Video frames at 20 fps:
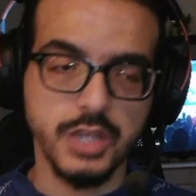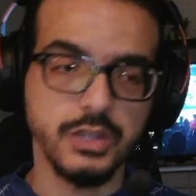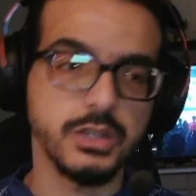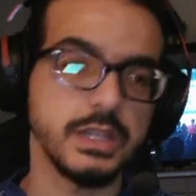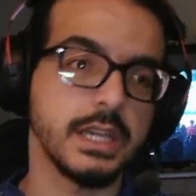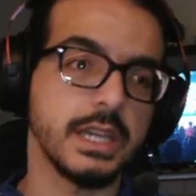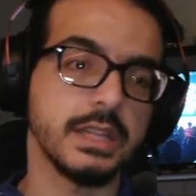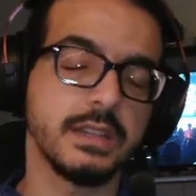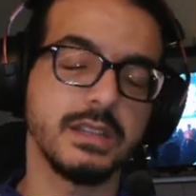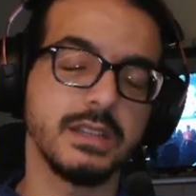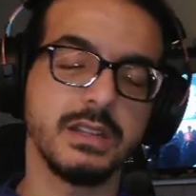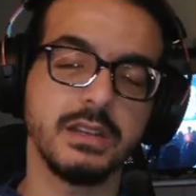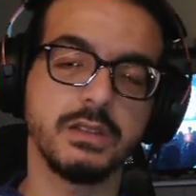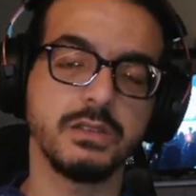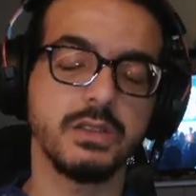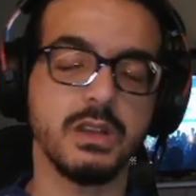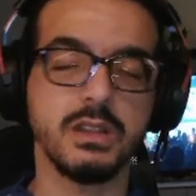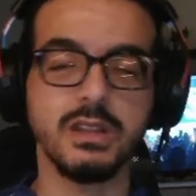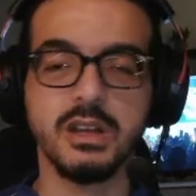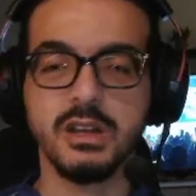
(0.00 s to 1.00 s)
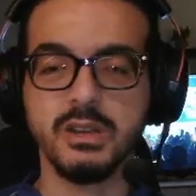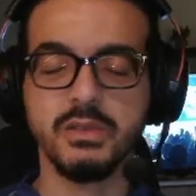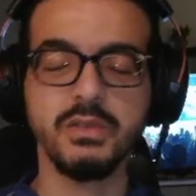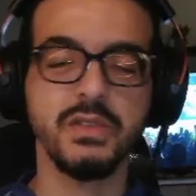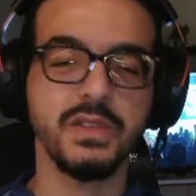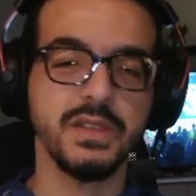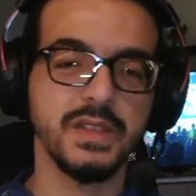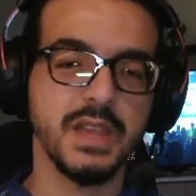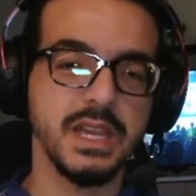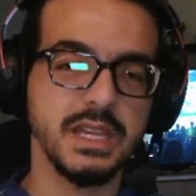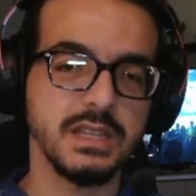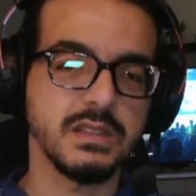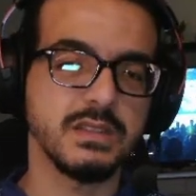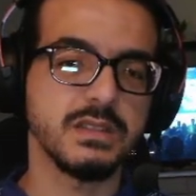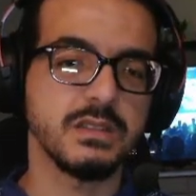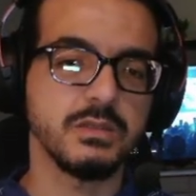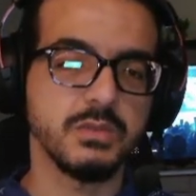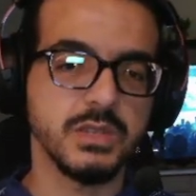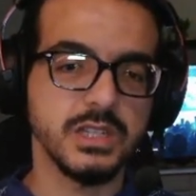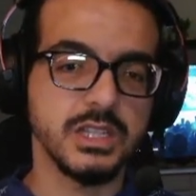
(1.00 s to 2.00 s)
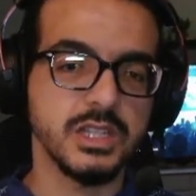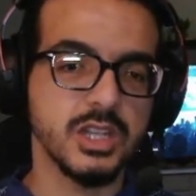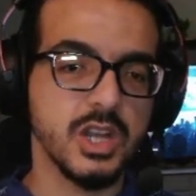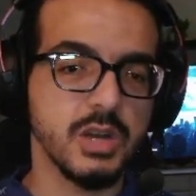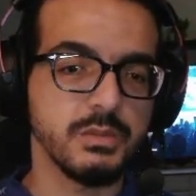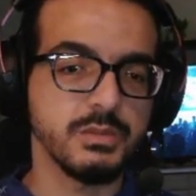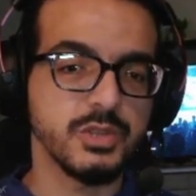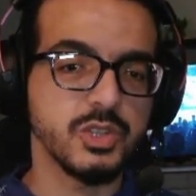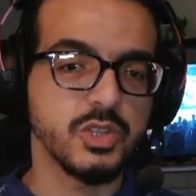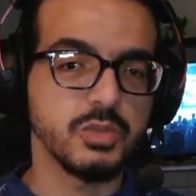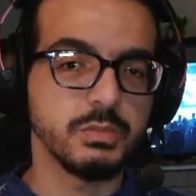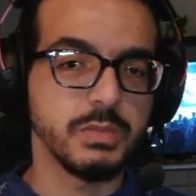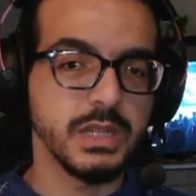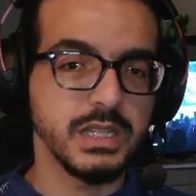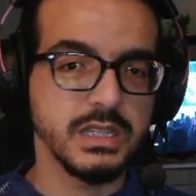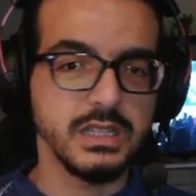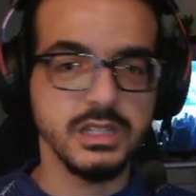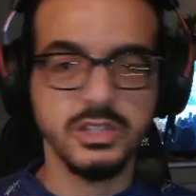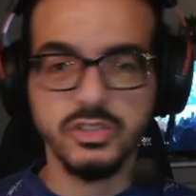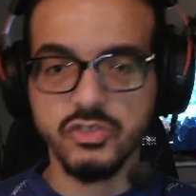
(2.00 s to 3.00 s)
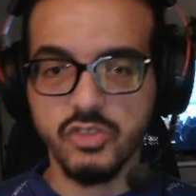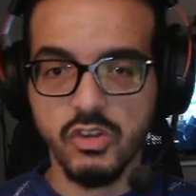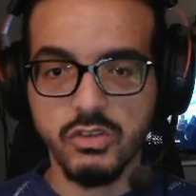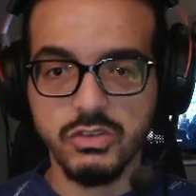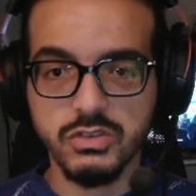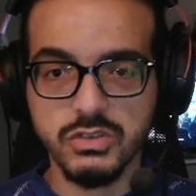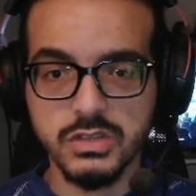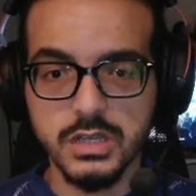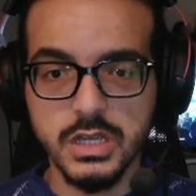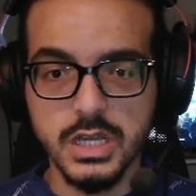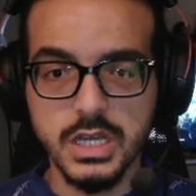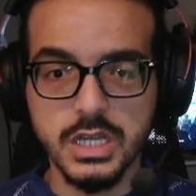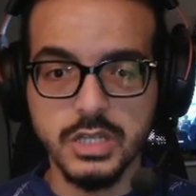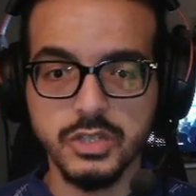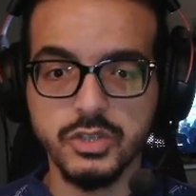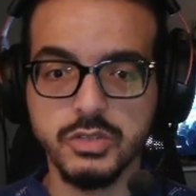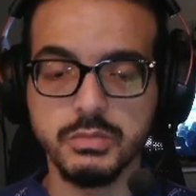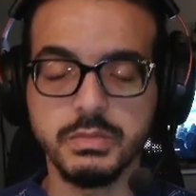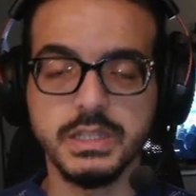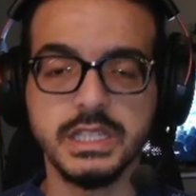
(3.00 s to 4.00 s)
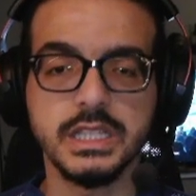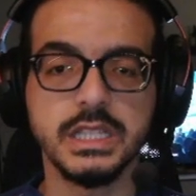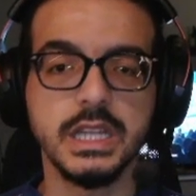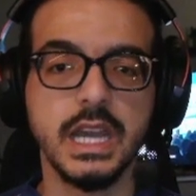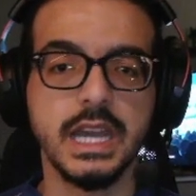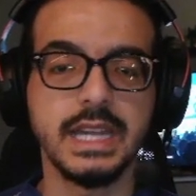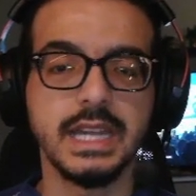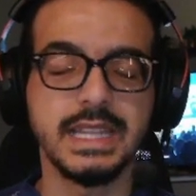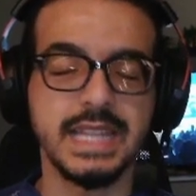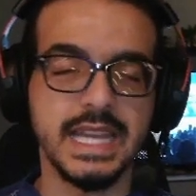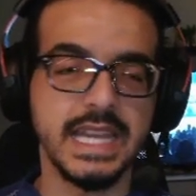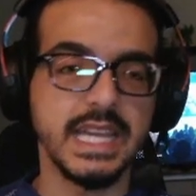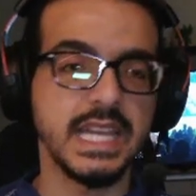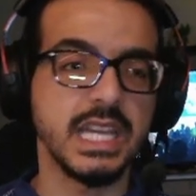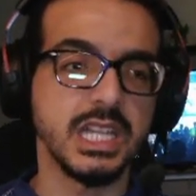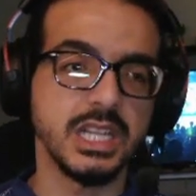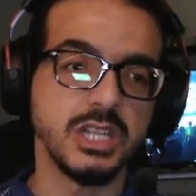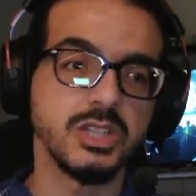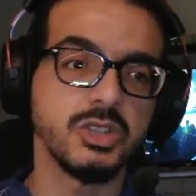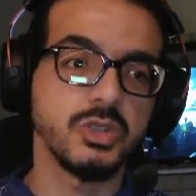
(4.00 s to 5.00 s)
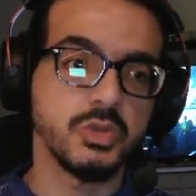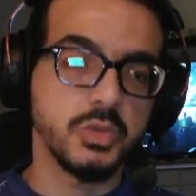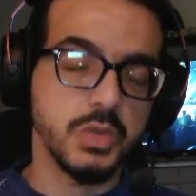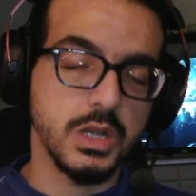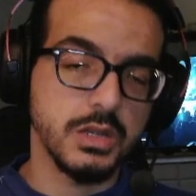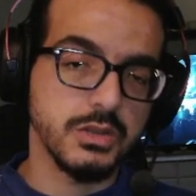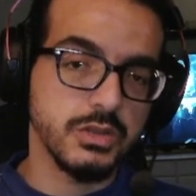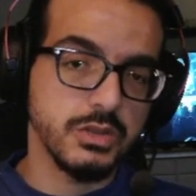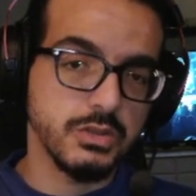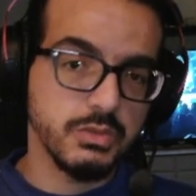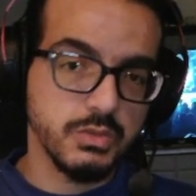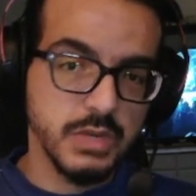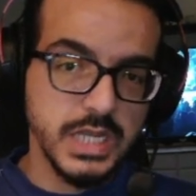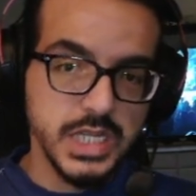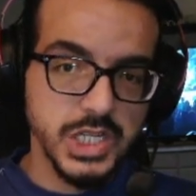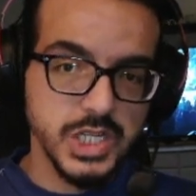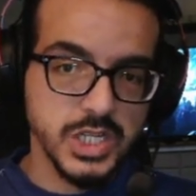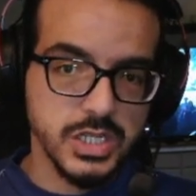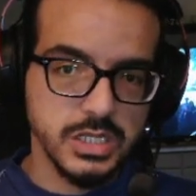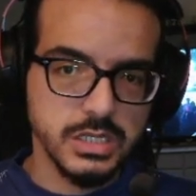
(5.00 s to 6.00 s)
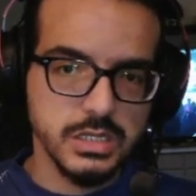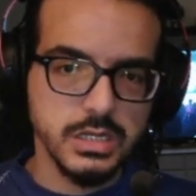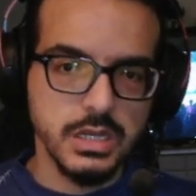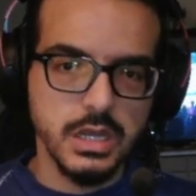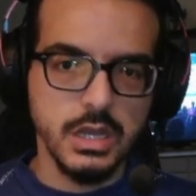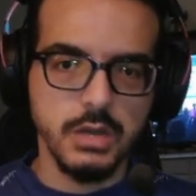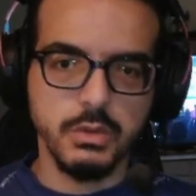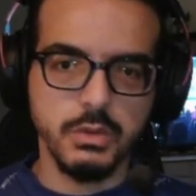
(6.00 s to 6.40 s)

So yeah, there's a lot of things when it comes to building trucks to be taken into consideration,